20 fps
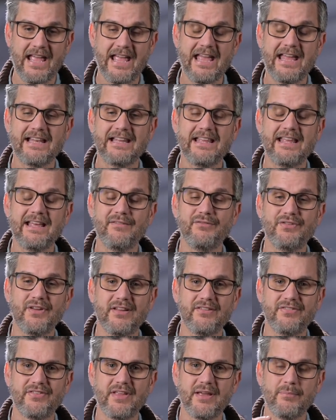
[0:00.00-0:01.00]
It gives
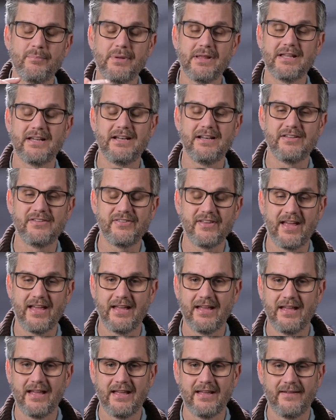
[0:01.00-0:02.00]
us the ability to
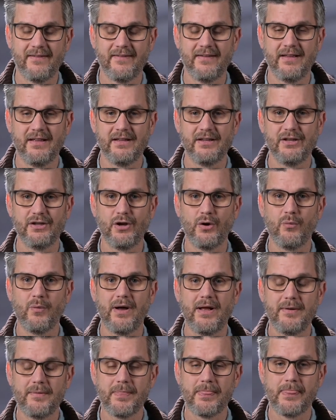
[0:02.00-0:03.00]
say, you know
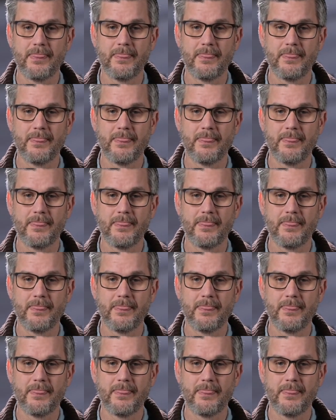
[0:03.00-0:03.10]
what?